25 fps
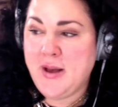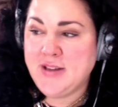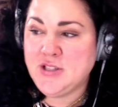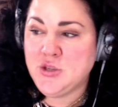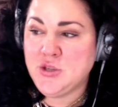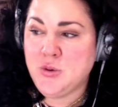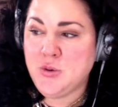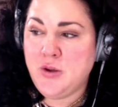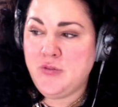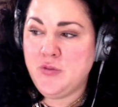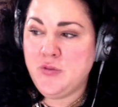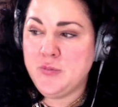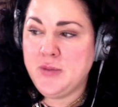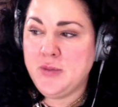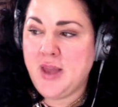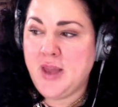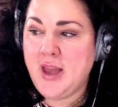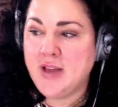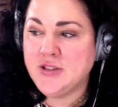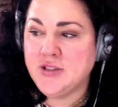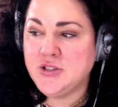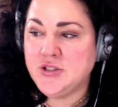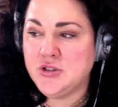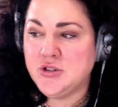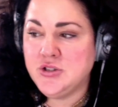passed away from
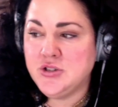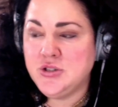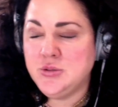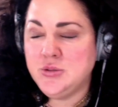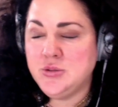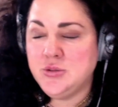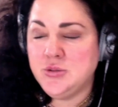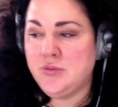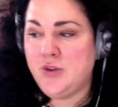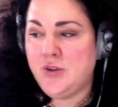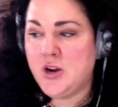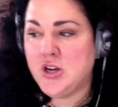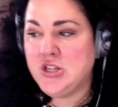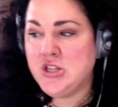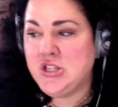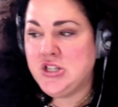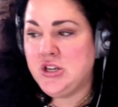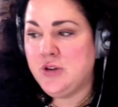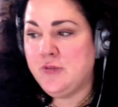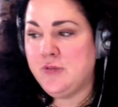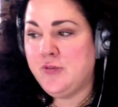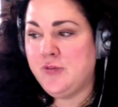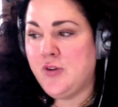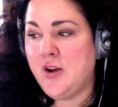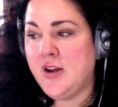cancer. She was a very
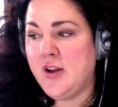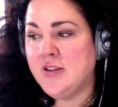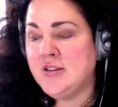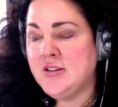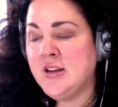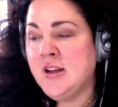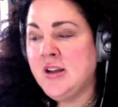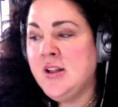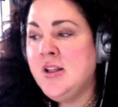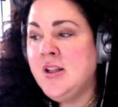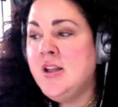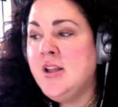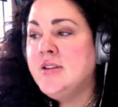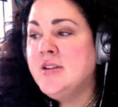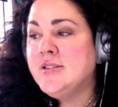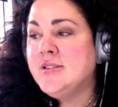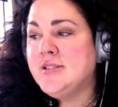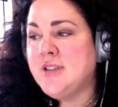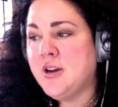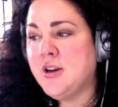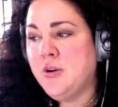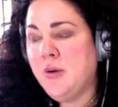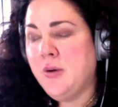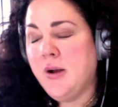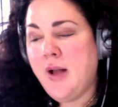dear friend.
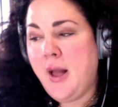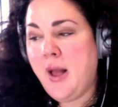So,